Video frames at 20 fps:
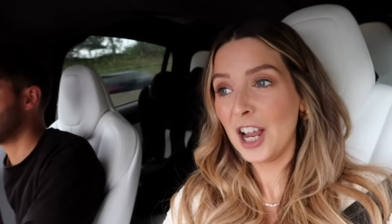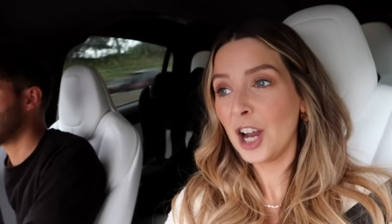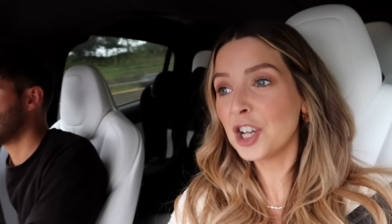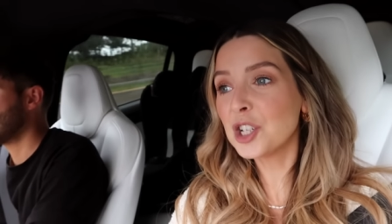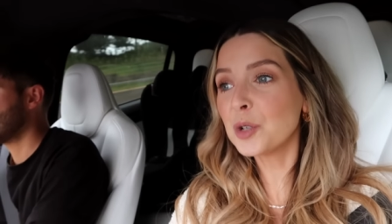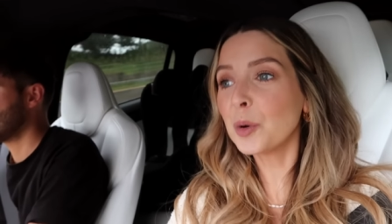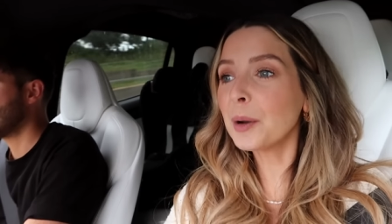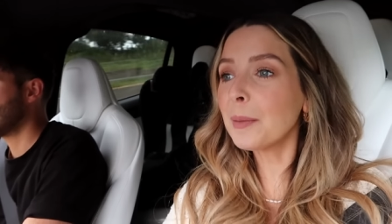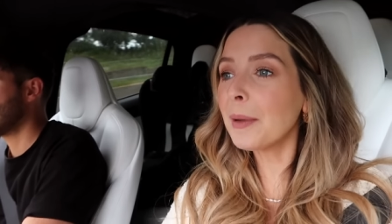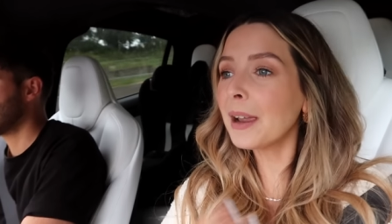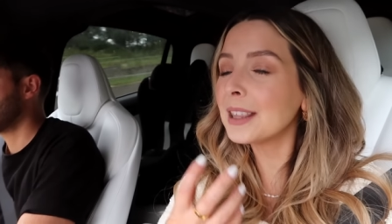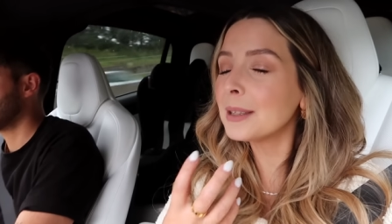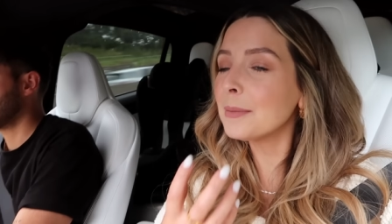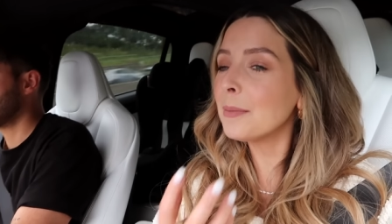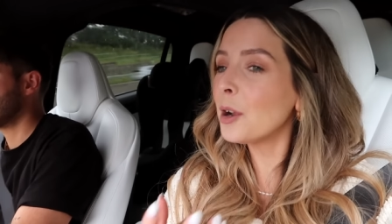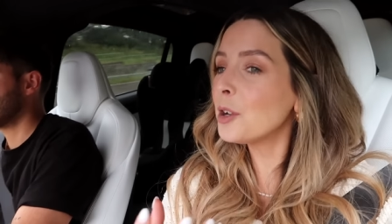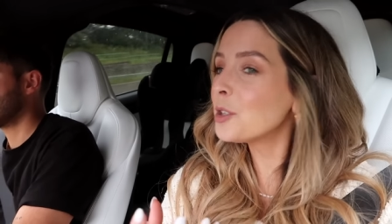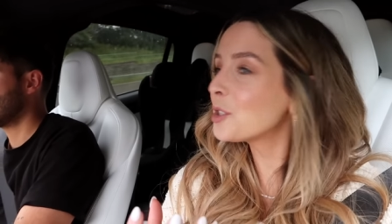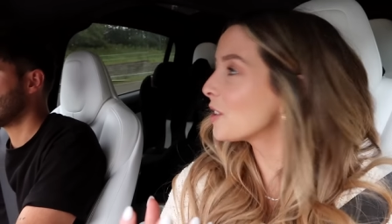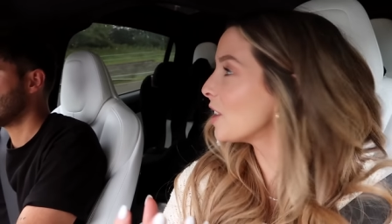Because you want to make the
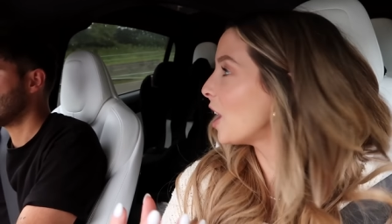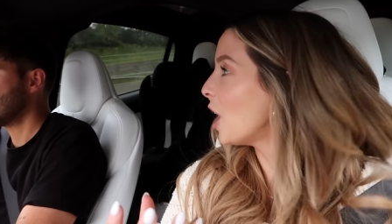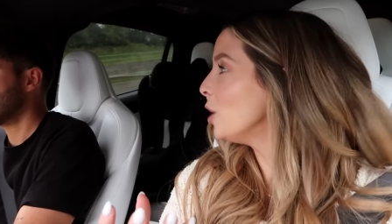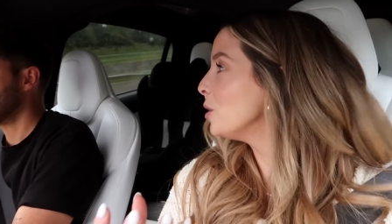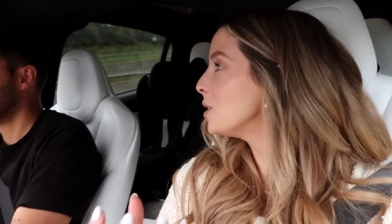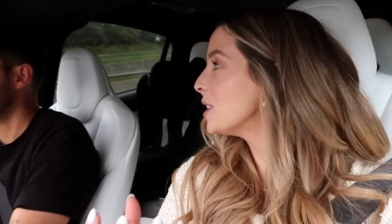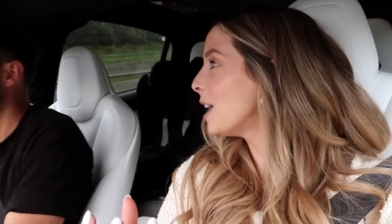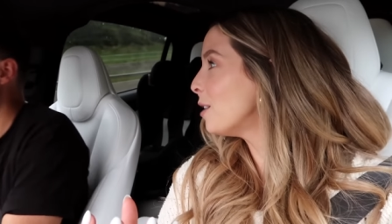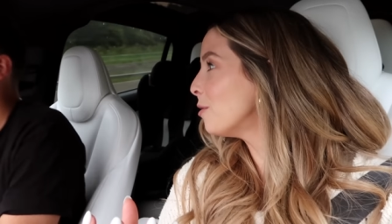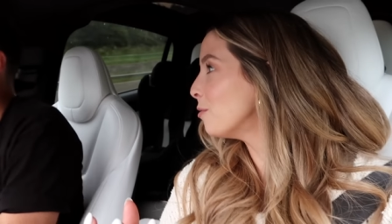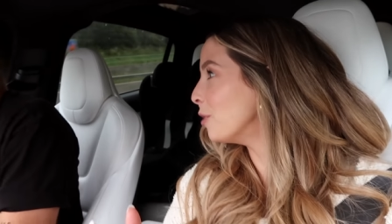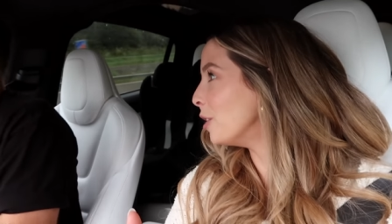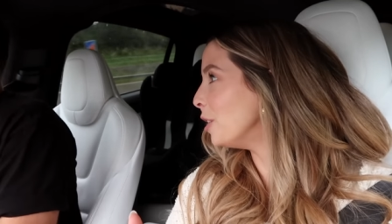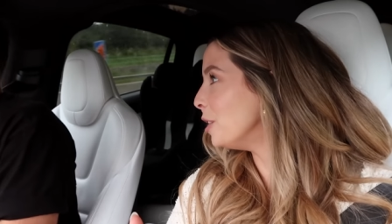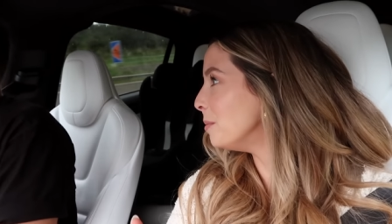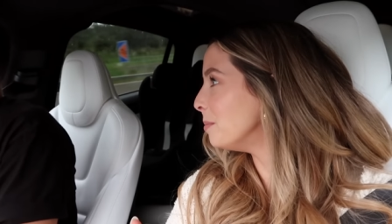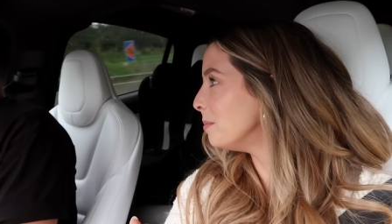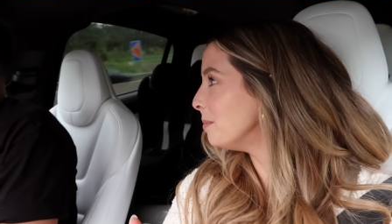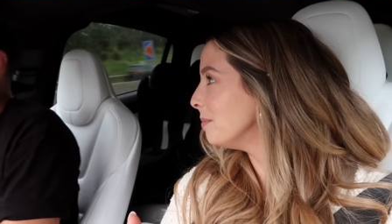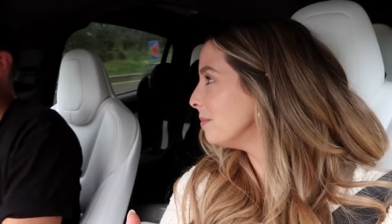most of the hotel
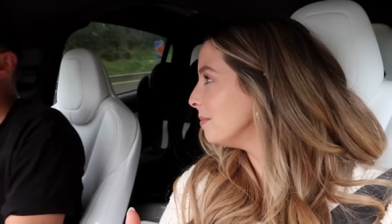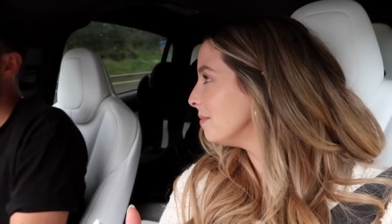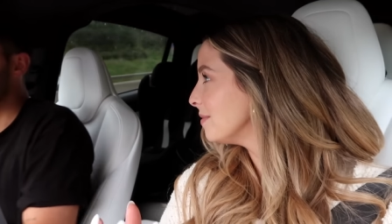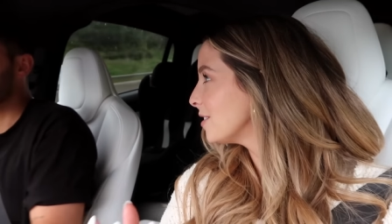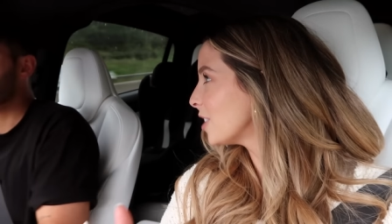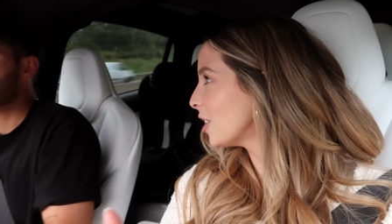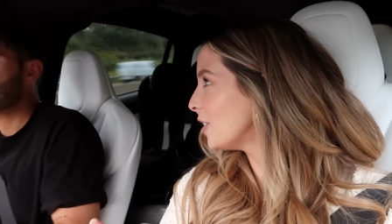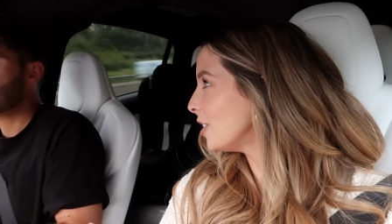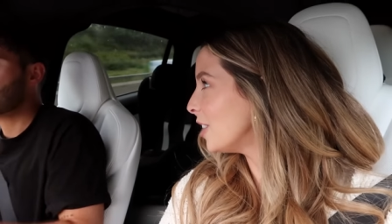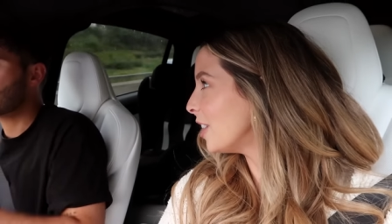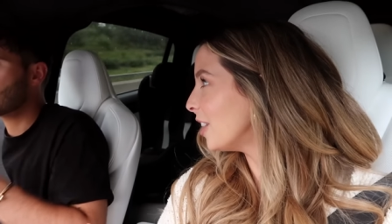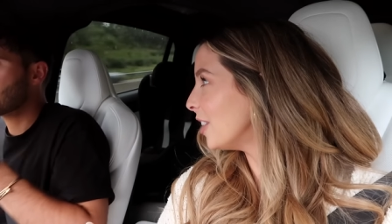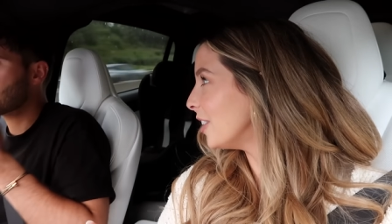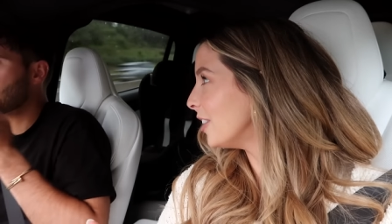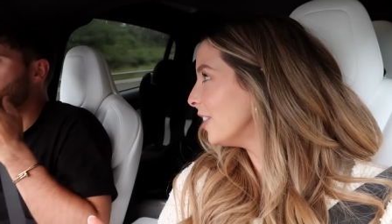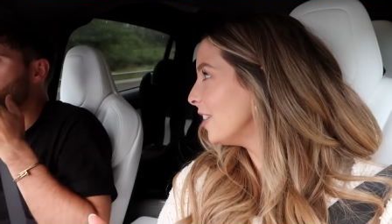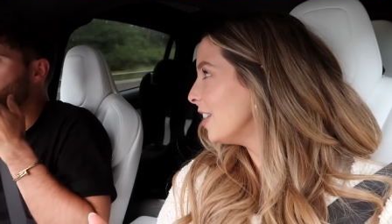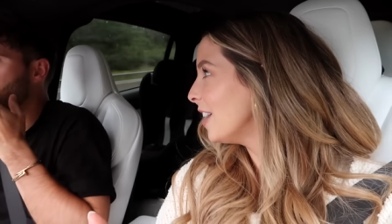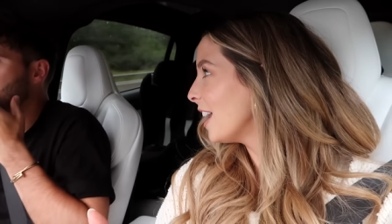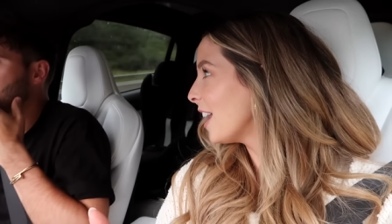room, don't you?